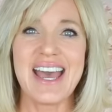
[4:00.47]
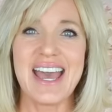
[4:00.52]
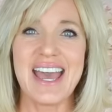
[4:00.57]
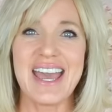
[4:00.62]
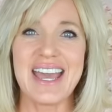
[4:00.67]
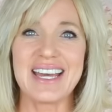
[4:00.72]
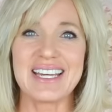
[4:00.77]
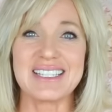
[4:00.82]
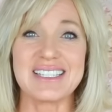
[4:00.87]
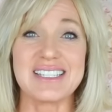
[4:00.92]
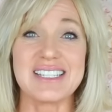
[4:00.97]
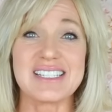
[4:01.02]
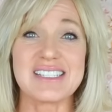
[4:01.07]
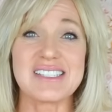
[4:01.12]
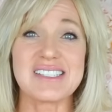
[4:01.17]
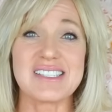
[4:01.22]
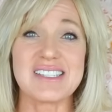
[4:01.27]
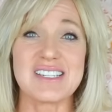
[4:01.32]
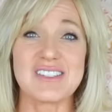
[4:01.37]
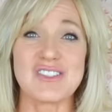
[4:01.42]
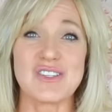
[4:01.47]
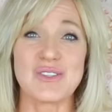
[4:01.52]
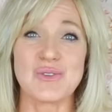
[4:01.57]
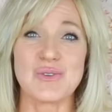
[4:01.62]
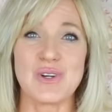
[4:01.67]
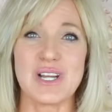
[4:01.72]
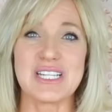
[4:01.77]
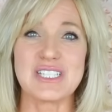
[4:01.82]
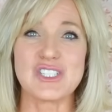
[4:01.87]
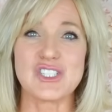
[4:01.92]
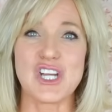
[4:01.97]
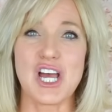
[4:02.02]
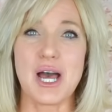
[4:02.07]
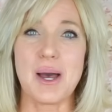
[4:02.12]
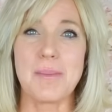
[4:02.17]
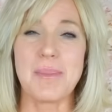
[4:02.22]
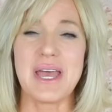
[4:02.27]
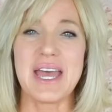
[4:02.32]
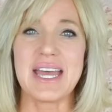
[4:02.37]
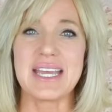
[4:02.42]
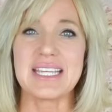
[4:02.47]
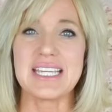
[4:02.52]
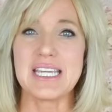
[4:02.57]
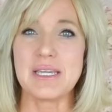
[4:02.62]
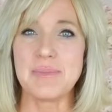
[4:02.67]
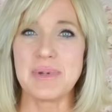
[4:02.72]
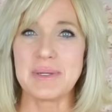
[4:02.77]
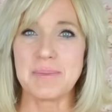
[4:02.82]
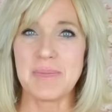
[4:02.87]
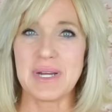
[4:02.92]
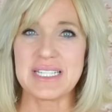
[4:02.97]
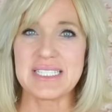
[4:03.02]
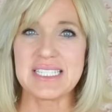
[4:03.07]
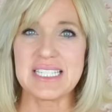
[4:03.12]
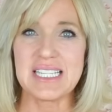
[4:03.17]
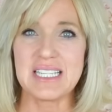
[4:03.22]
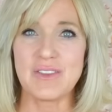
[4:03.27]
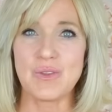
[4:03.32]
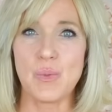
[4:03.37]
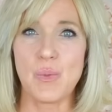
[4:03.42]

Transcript: and this does a great job at keeping my teeth